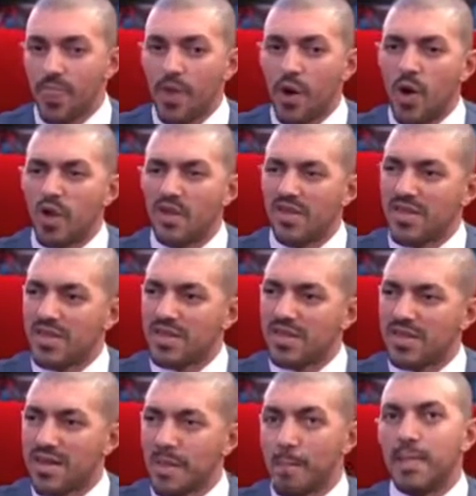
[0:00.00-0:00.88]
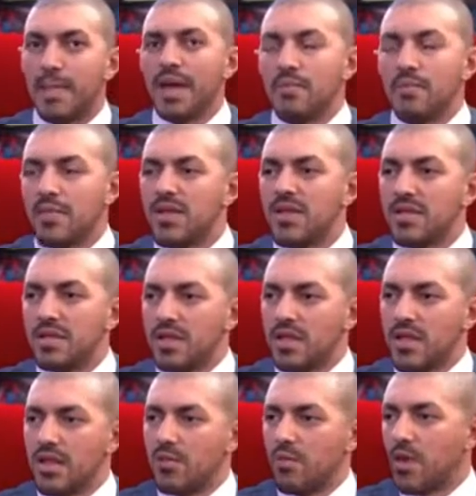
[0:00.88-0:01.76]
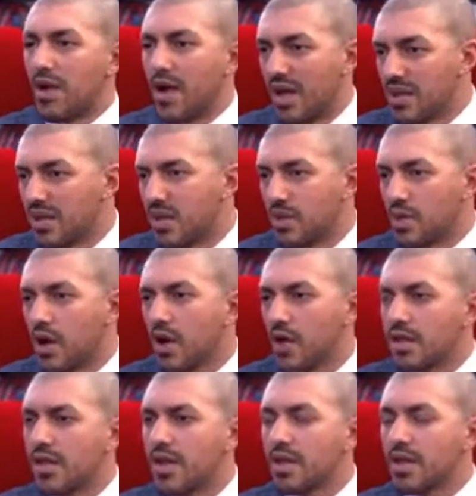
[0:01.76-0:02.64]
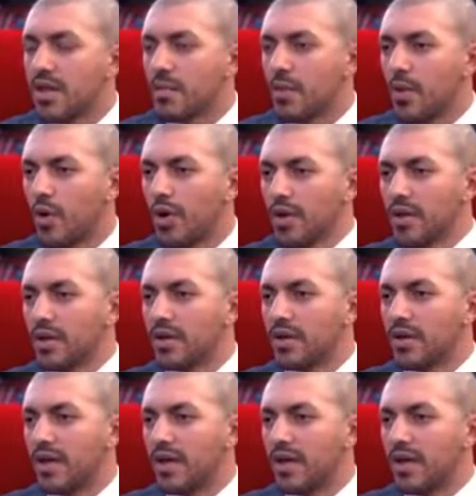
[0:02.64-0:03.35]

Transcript: all these big businesses were underdogs at some point.